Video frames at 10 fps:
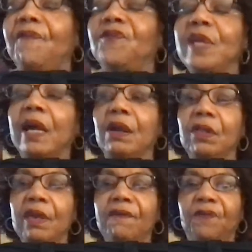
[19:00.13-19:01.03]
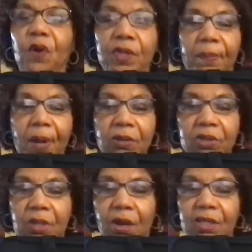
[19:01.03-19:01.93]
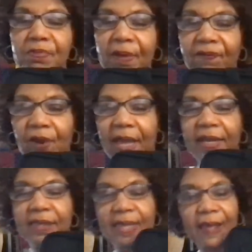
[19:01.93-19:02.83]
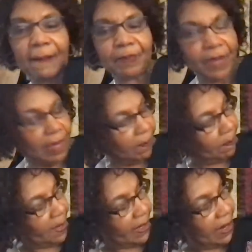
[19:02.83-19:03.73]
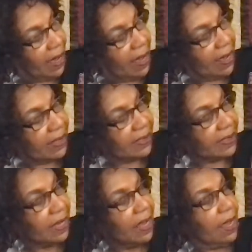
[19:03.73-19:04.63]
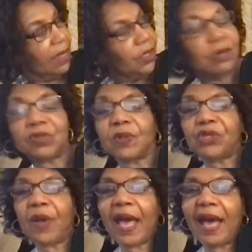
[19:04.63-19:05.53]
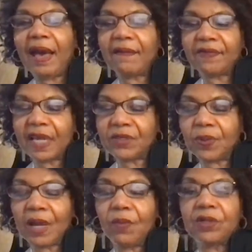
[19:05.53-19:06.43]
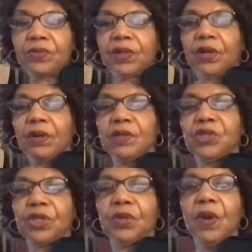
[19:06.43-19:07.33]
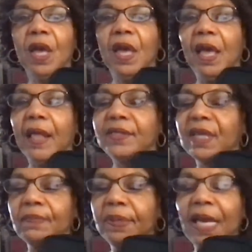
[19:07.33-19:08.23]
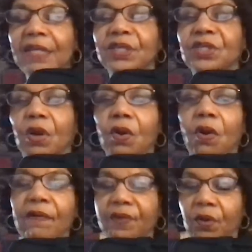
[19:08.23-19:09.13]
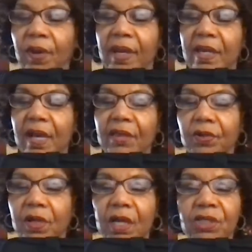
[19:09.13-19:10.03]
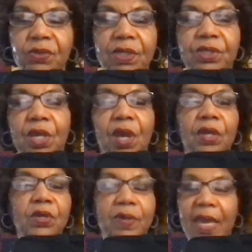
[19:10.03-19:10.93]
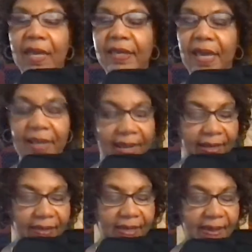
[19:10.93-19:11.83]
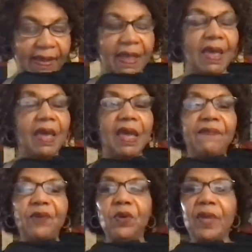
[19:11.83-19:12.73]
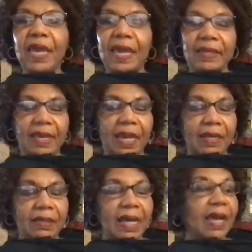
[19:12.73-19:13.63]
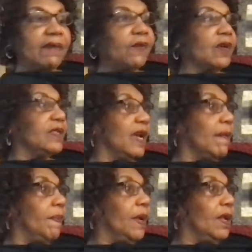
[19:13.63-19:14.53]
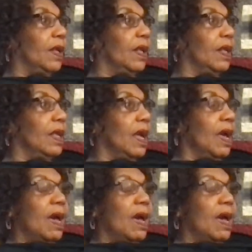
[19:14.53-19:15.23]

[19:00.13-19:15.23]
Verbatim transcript: not only for the postcards, but for anything, because use what you have. That's what I want to encourage you. Some places are off-grid, other countries, you can't get anything. If you can't get, like, for example,